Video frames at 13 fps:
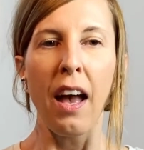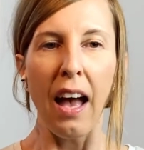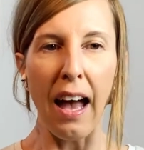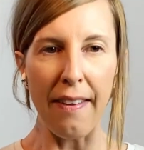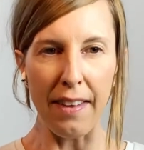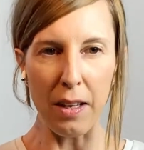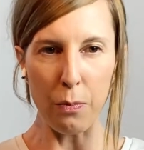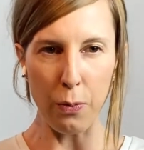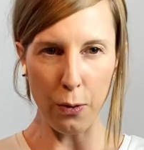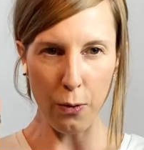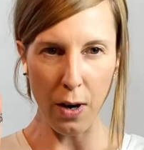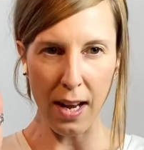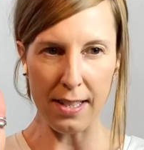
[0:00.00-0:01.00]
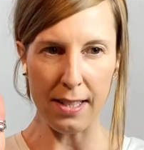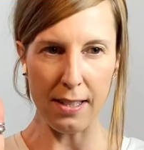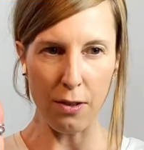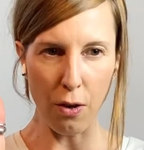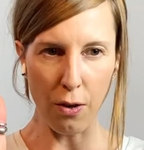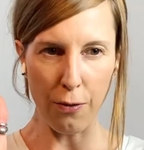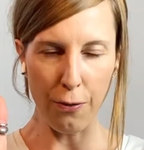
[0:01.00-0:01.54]
And then press
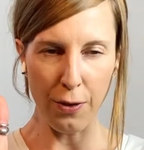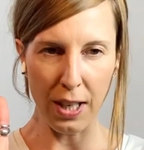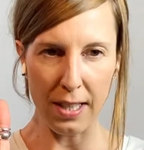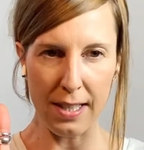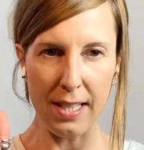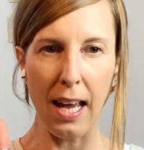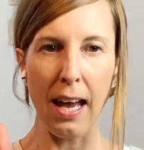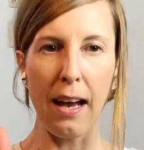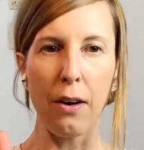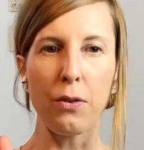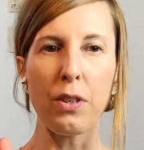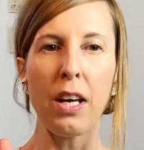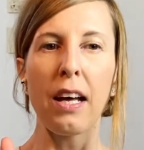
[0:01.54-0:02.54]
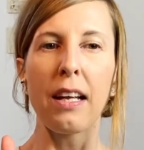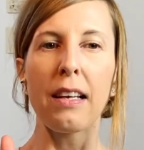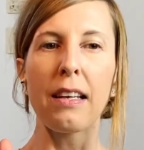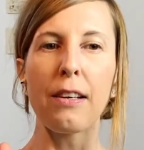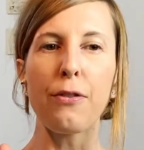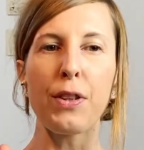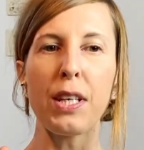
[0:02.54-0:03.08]
your feet down.
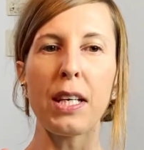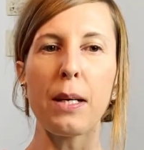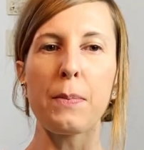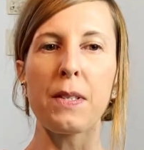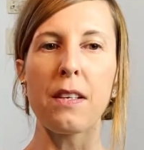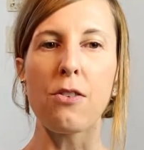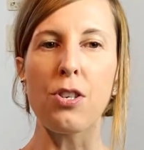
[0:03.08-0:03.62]
Lift the hips and